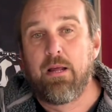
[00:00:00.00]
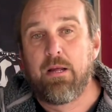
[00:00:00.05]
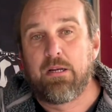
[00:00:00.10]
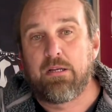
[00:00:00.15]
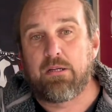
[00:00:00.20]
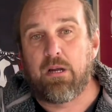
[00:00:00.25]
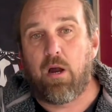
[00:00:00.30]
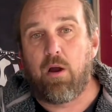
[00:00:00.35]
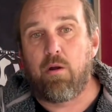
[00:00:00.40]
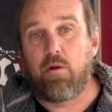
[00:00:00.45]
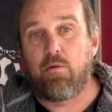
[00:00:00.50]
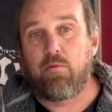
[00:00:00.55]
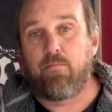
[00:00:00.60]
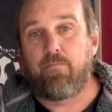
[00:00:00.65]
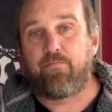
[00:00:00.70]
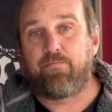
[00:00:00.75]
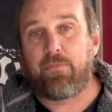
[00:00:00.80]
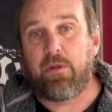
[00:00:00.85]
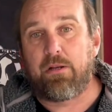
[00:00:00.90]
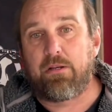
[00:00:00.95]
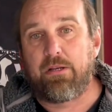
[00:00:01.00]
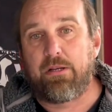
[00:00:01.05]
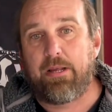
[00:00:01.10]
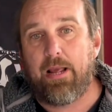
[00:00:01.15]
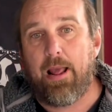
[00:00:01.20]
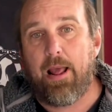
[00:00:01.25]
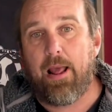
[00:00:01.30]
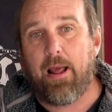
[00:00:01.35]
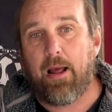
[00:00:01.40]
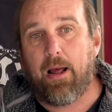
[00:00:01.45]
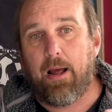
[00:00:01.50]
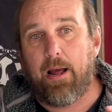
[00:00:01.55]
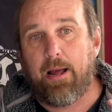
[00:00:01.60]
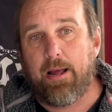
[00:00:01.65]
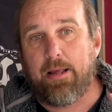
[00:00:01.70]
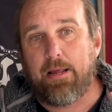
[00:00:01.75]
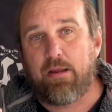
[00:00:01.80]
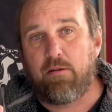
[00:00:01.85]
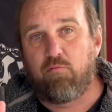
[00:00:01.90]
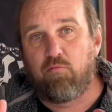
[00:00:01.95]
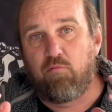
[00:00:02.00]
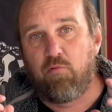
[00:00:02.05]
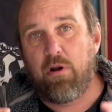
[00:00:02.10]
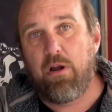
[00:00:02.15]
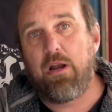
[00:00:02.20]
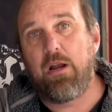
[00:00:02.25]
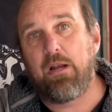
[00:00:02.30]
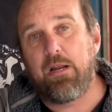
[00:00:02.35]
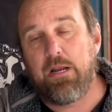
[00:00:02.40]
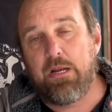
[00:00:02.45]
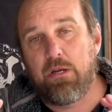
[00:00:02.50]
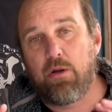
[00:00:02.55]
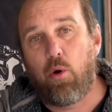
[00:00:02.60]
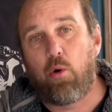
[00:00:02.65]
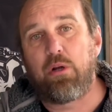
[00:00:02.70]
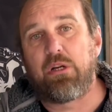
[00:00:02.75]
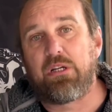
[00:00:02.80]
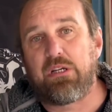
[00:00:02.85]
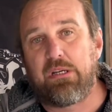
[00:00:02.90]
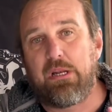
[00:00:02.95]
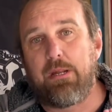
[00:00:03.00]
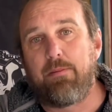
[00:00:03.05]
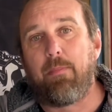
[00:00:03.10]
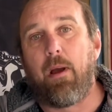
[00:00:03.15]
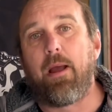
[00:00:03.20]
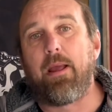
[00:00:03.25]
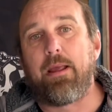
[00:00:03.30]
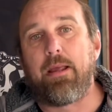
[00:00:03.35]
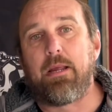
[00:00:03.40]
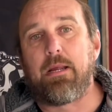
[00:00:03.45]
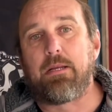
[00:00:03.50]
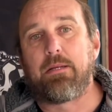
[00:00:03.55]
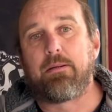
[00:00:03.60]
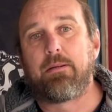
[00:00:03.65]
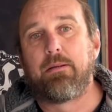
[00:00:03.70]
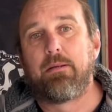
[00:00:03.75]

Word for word: So to get a really nicely made